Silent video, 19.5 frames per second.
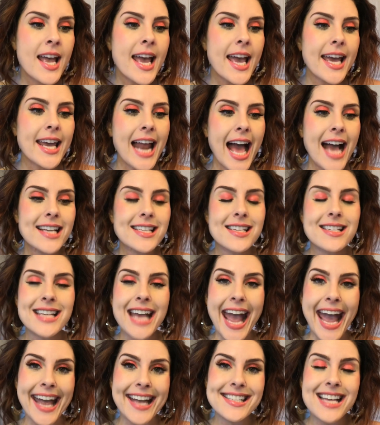It acts as
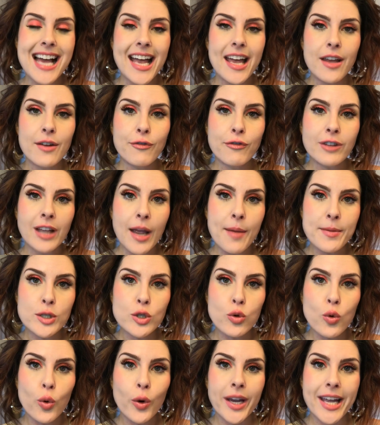an
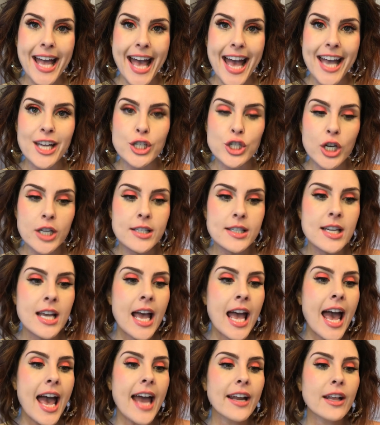anti-inflammatory agent,
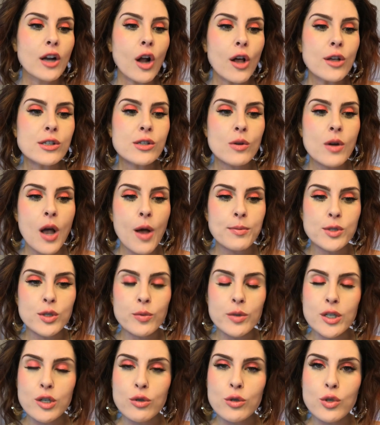and it also helps
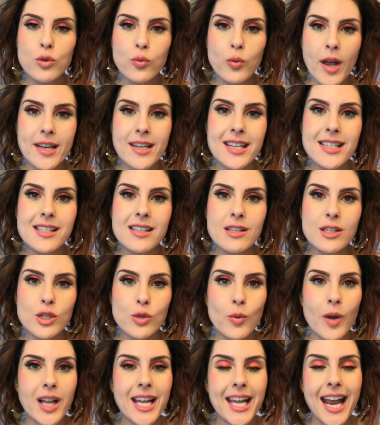to reduce redness and
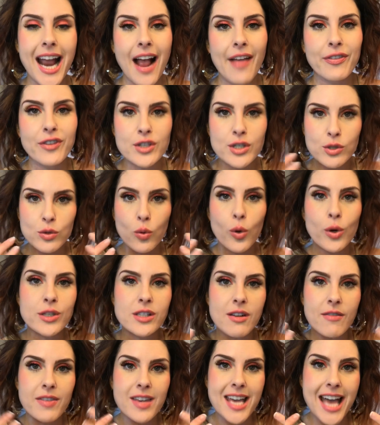swelling at the
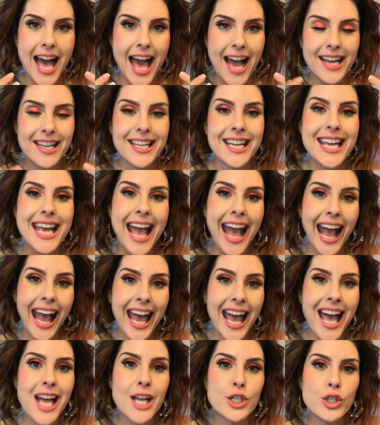source of the acne
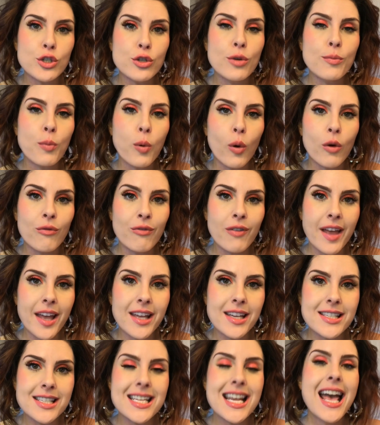and to
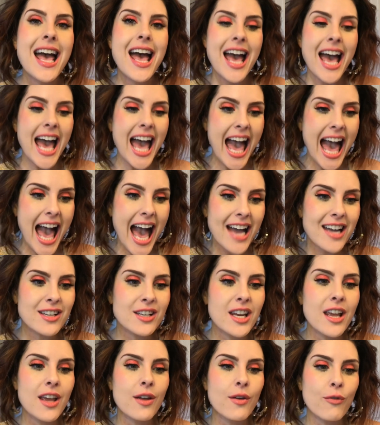prevent
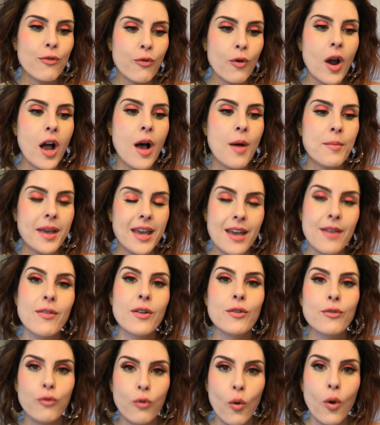acne from
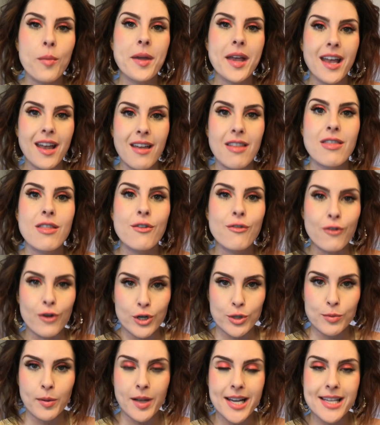even forming in the
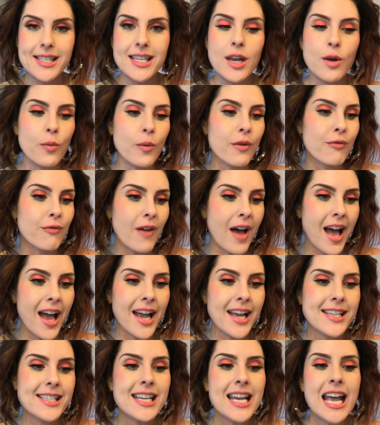first place. It
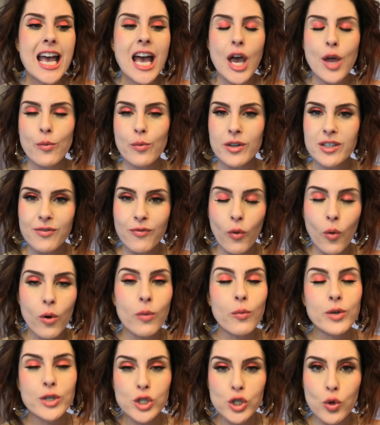refines and
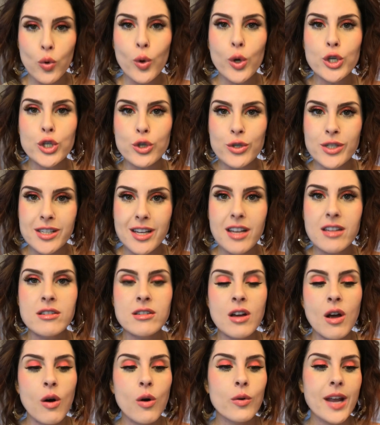restores your skin
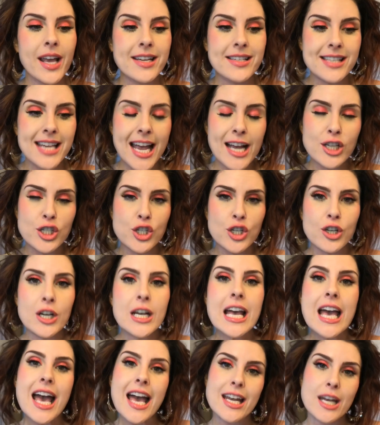tone and
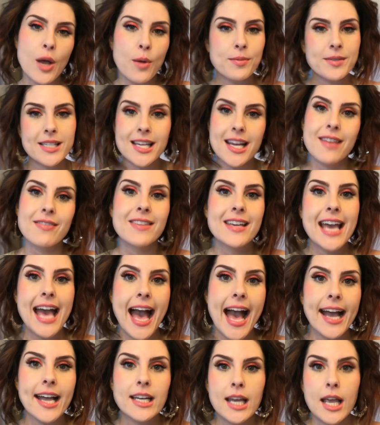texture and helps to get the
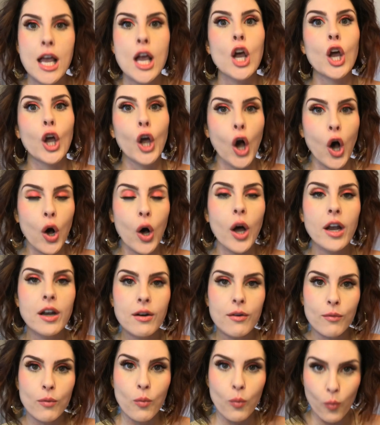acne
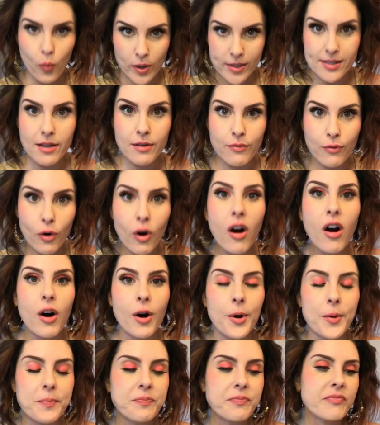gone once and for
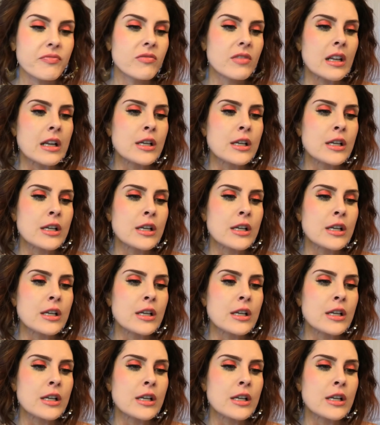all.